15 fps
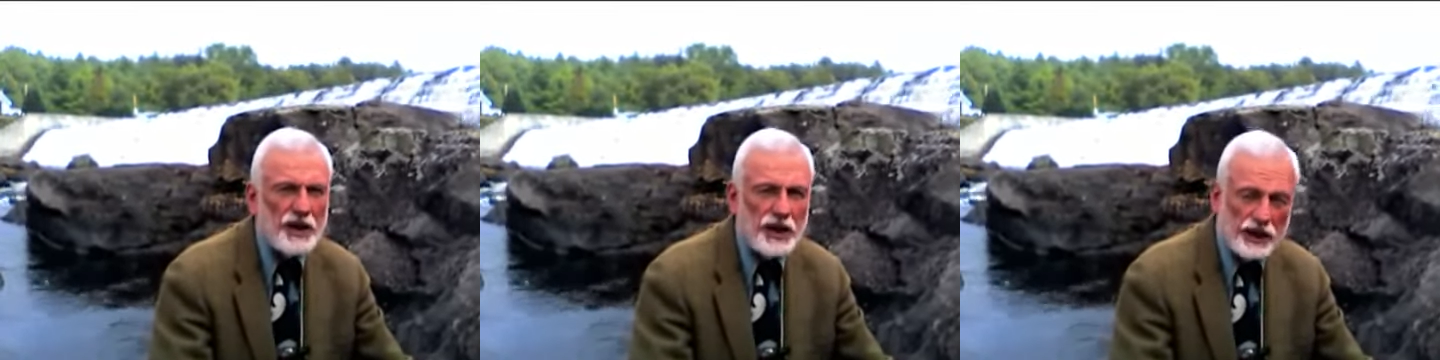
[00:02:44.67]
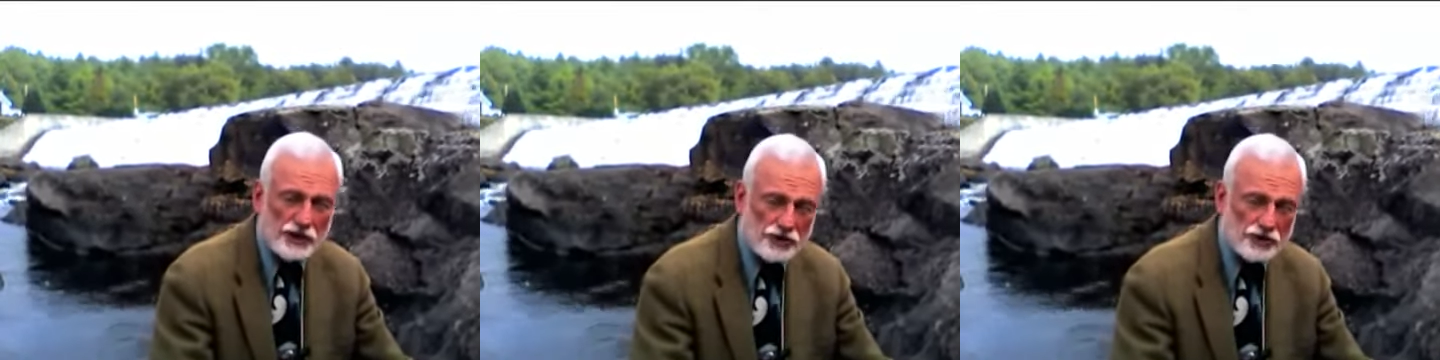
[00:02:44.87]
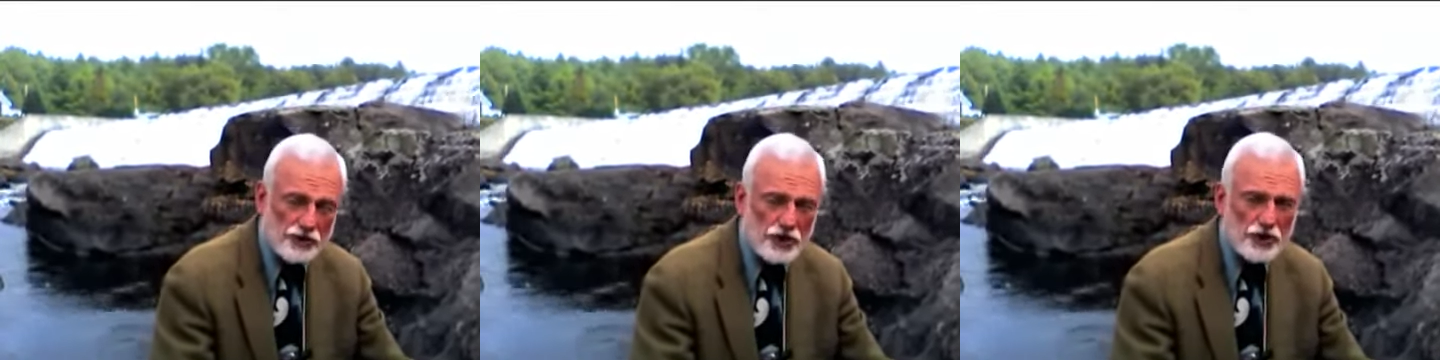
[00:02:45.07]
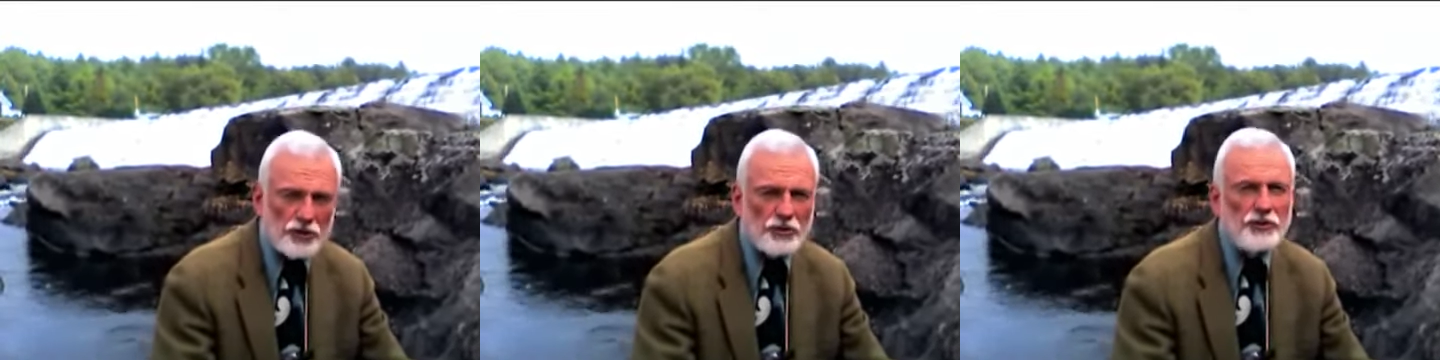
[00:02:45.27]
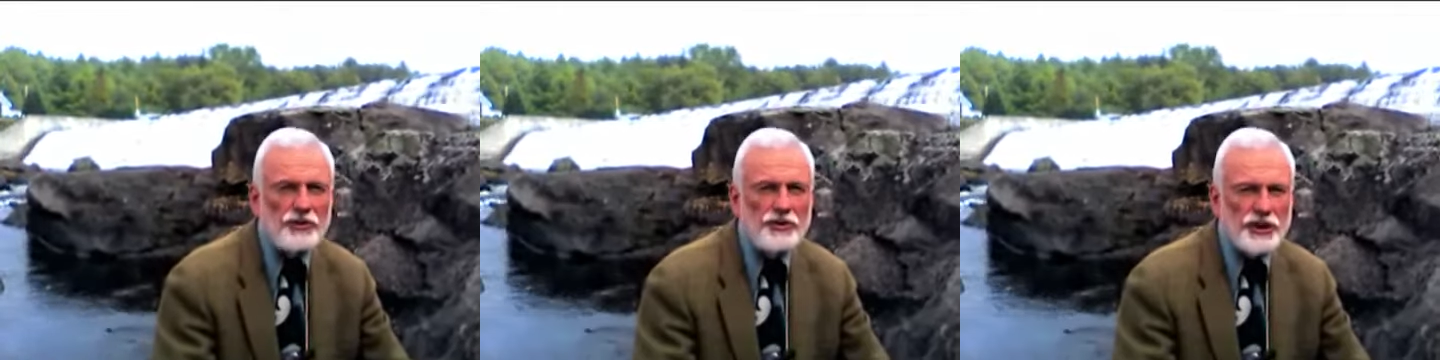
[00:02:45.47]
It's true,
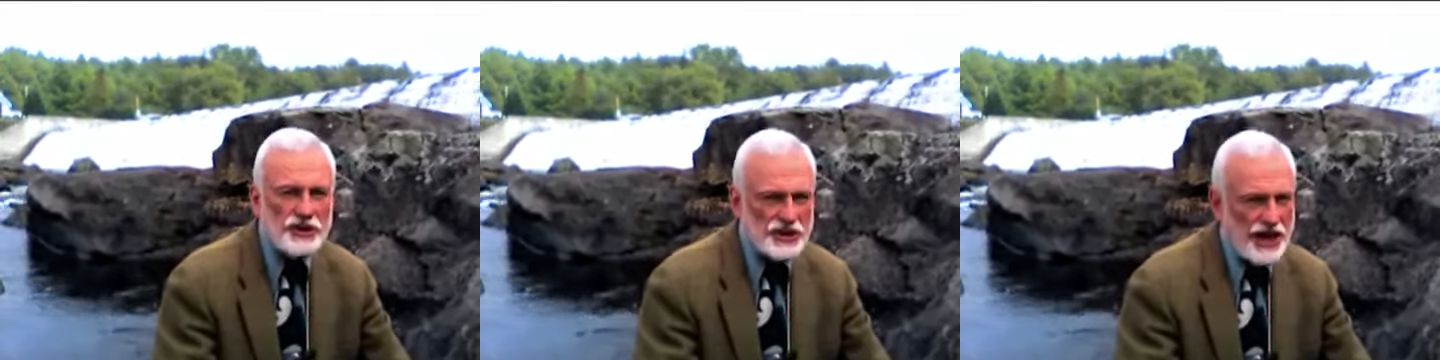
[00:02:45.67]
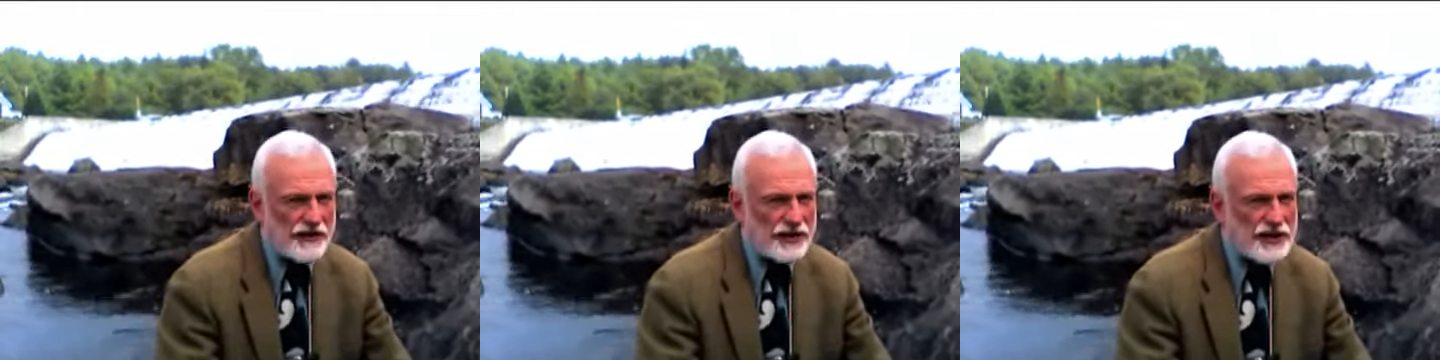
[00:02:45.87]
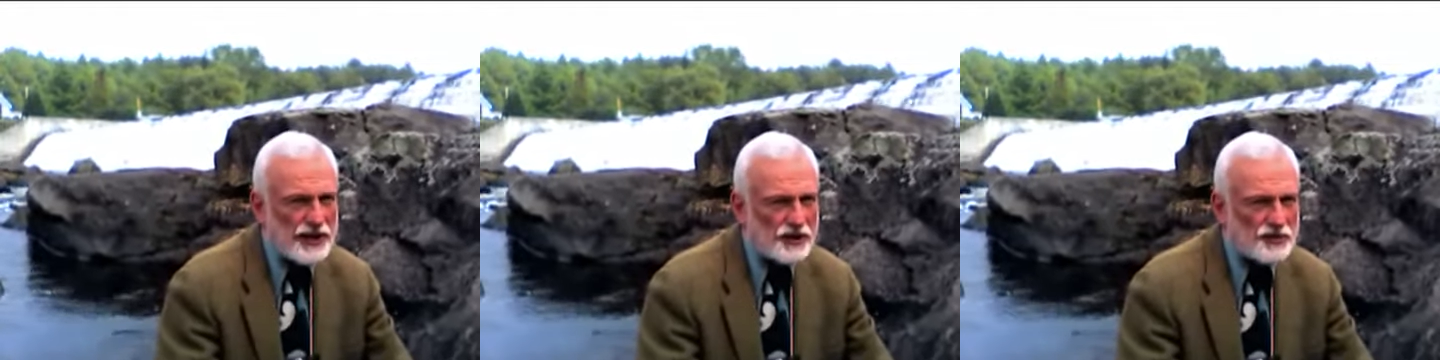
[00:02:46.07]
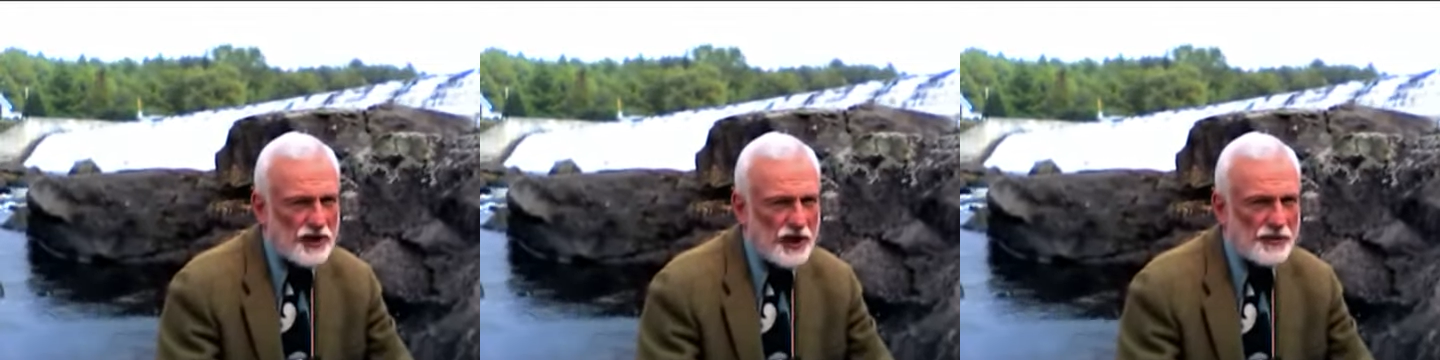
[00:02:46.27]
the 7 hills